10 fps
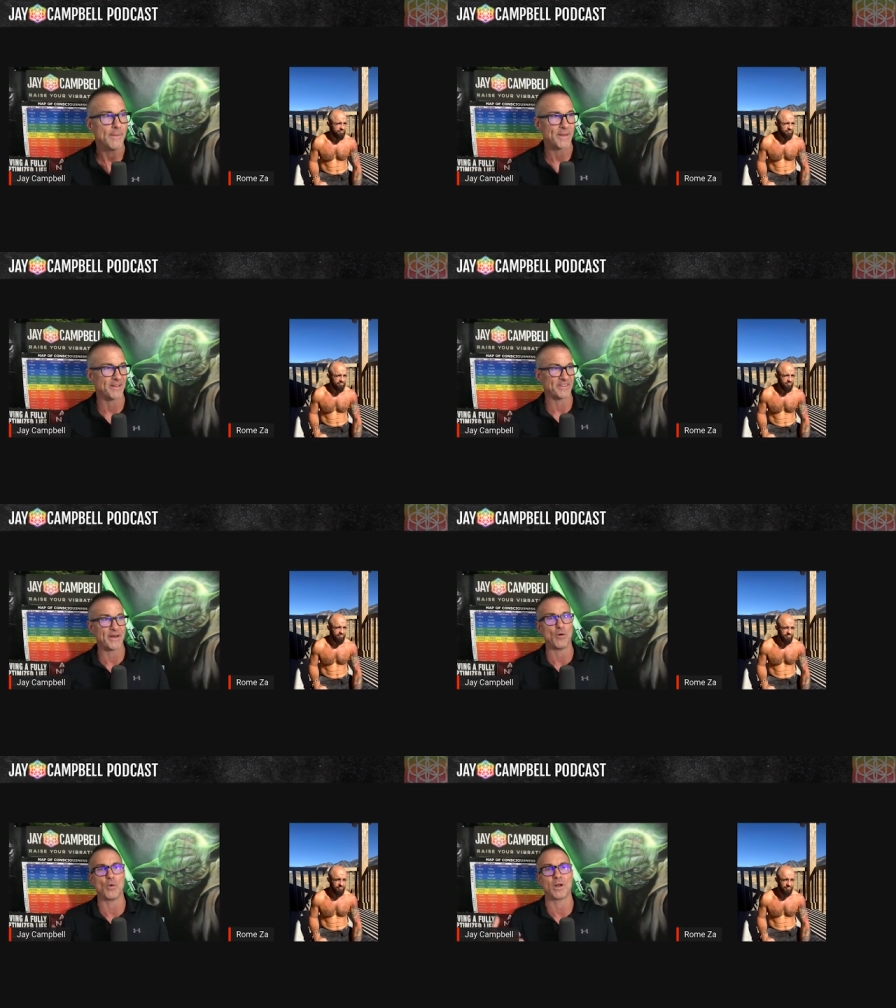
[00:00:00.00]
because they
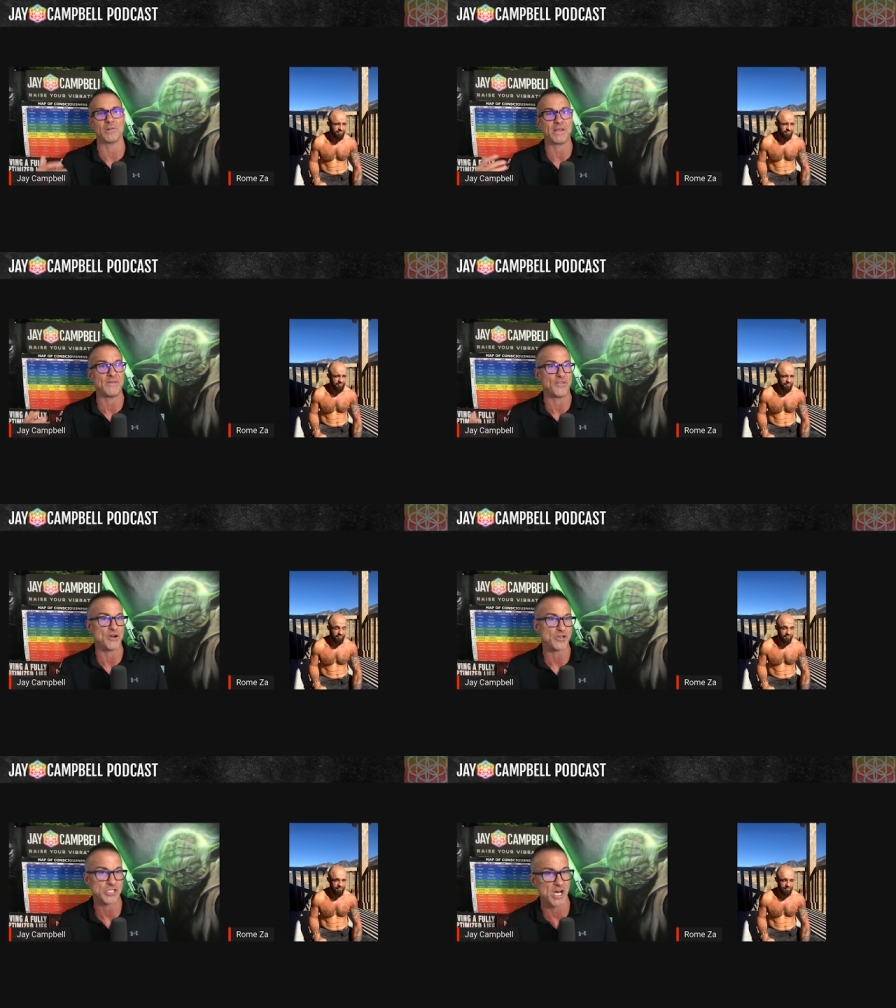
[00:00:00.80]
don't want to leave
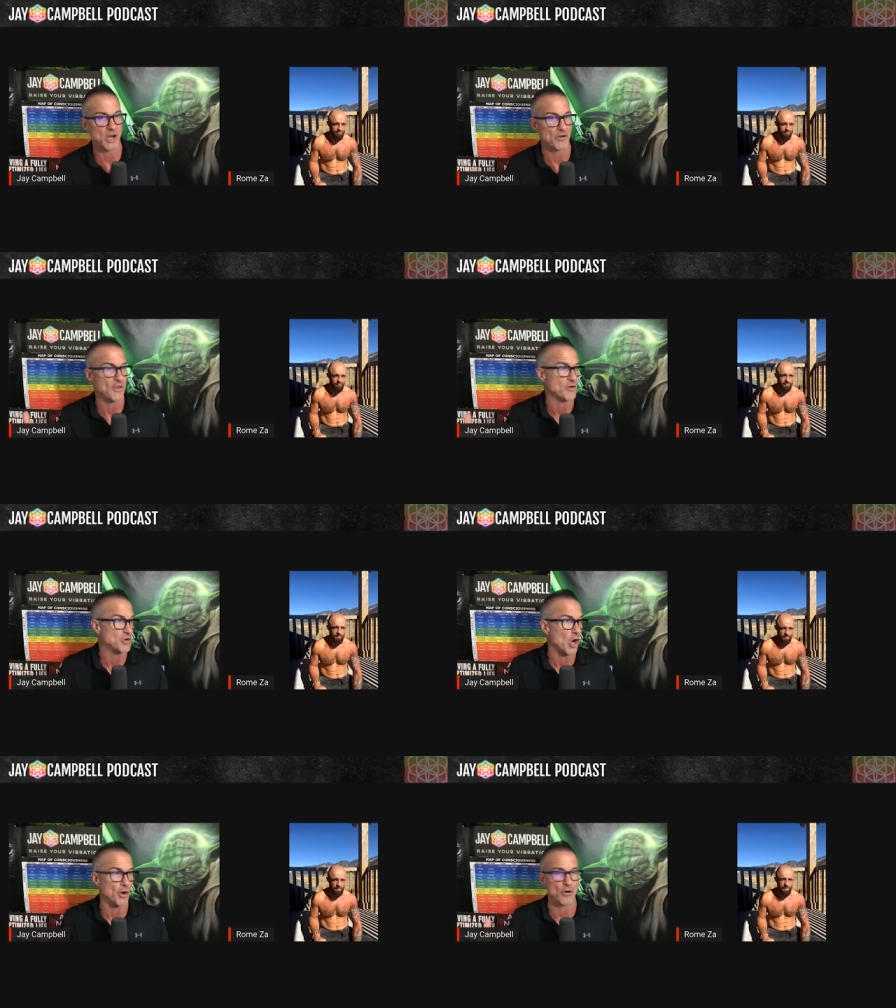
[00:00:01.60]
their son or their
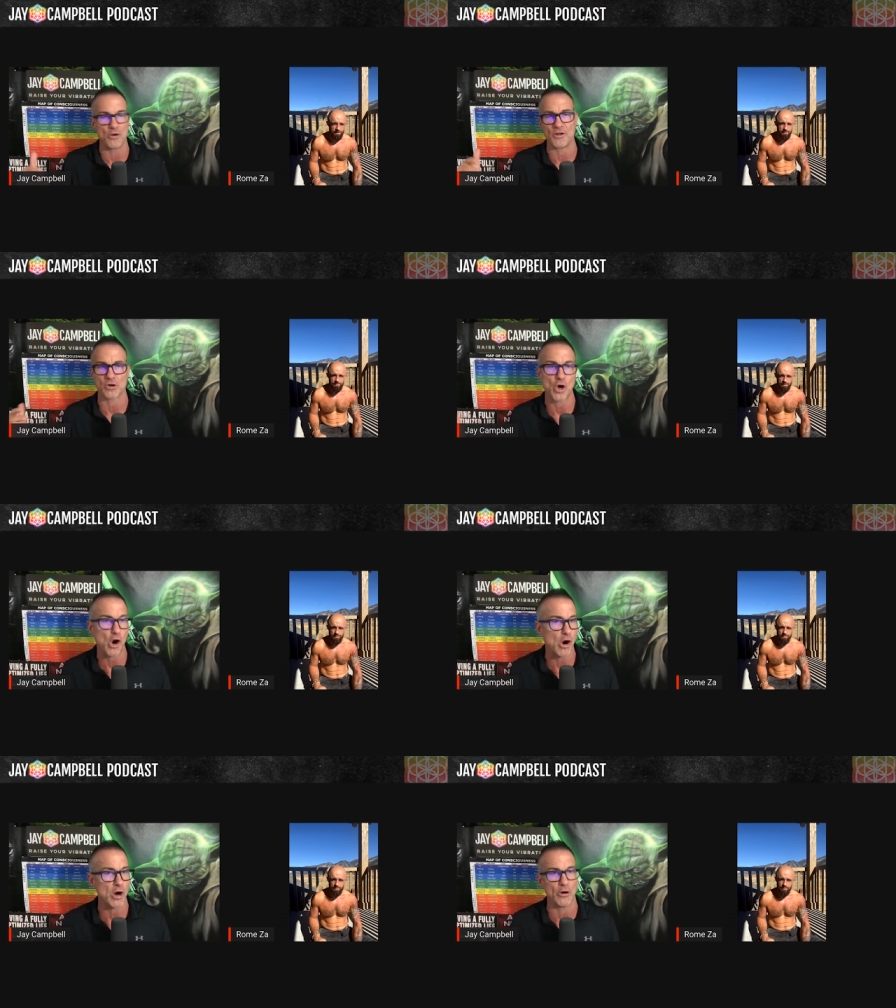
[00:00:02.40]
daughter or their
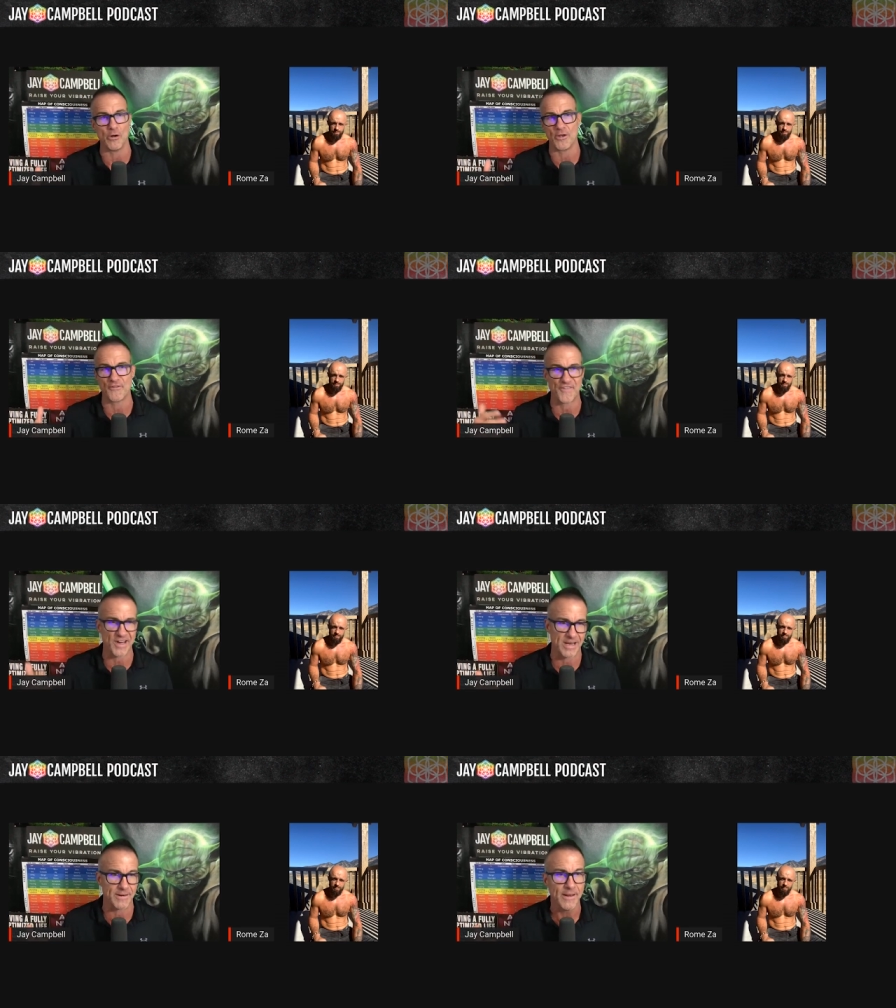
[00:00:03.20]
car or their
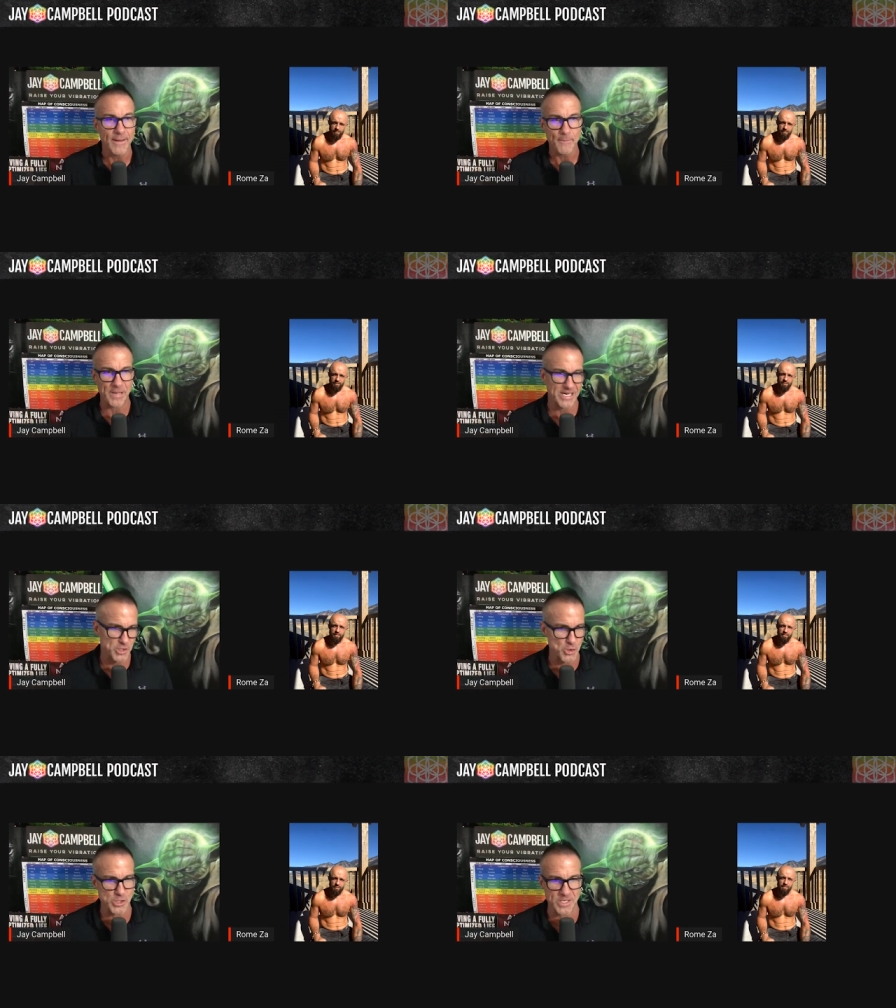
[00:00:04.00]
fucking
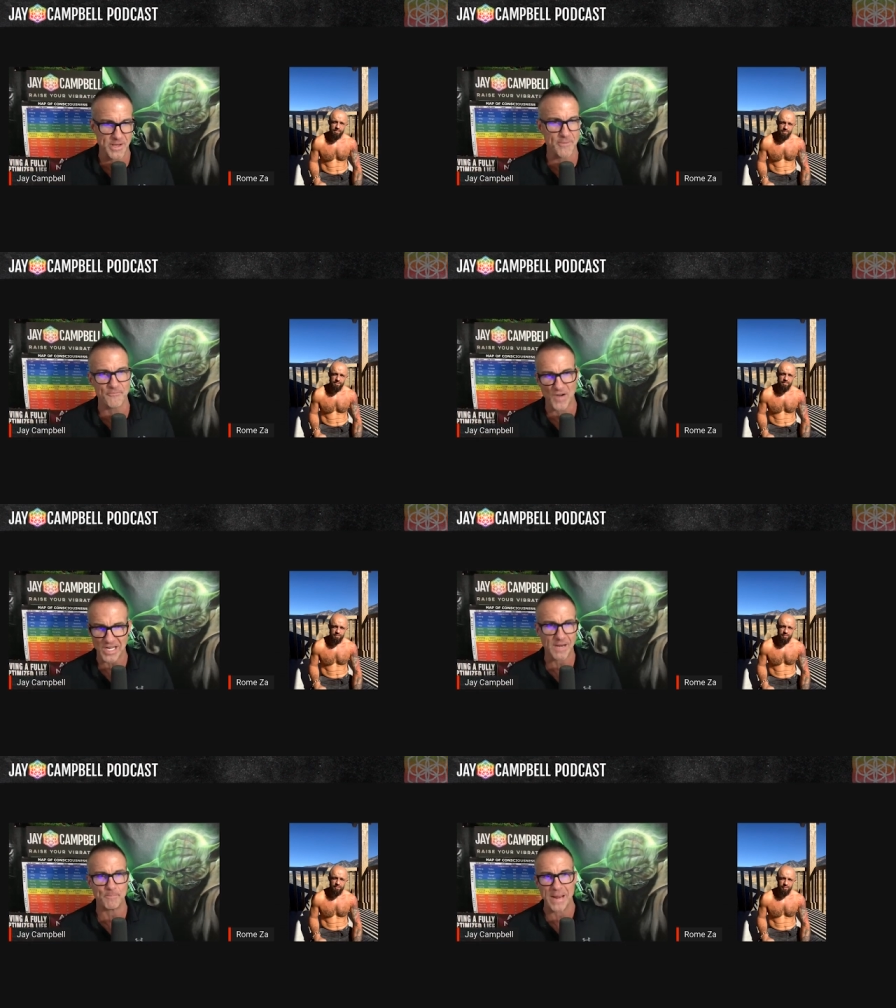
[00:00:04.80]
pictures in their
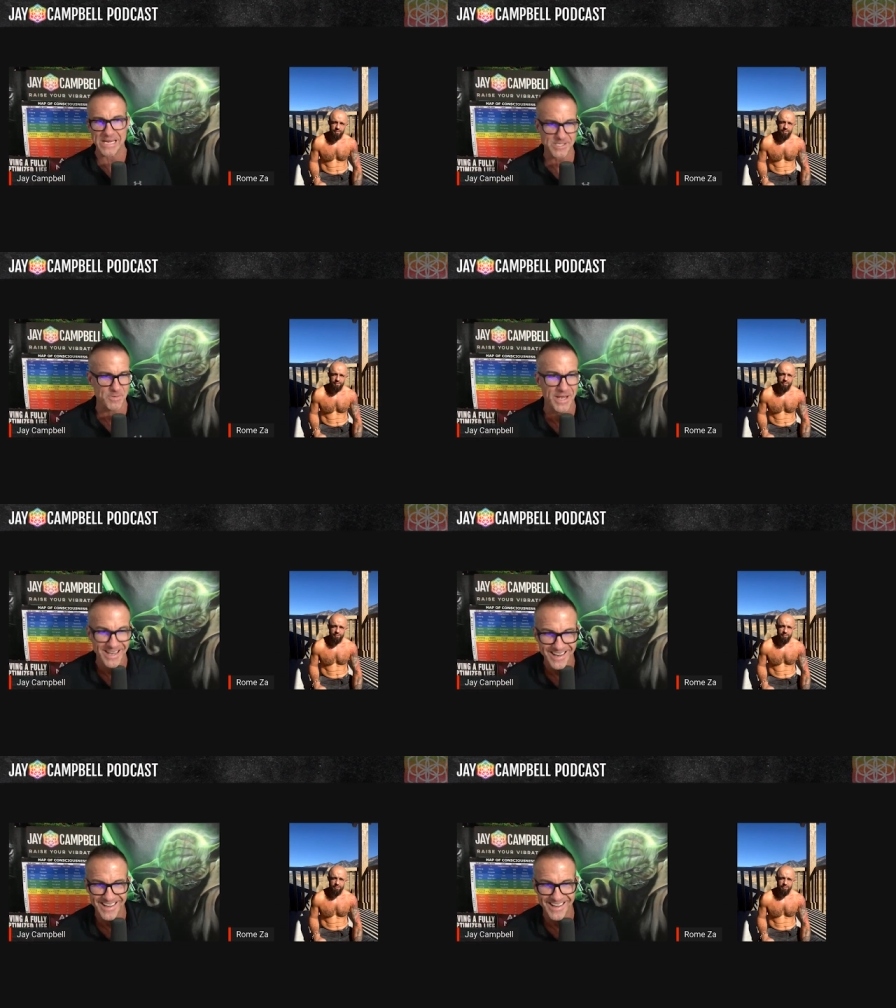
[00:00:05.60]
fucking basement?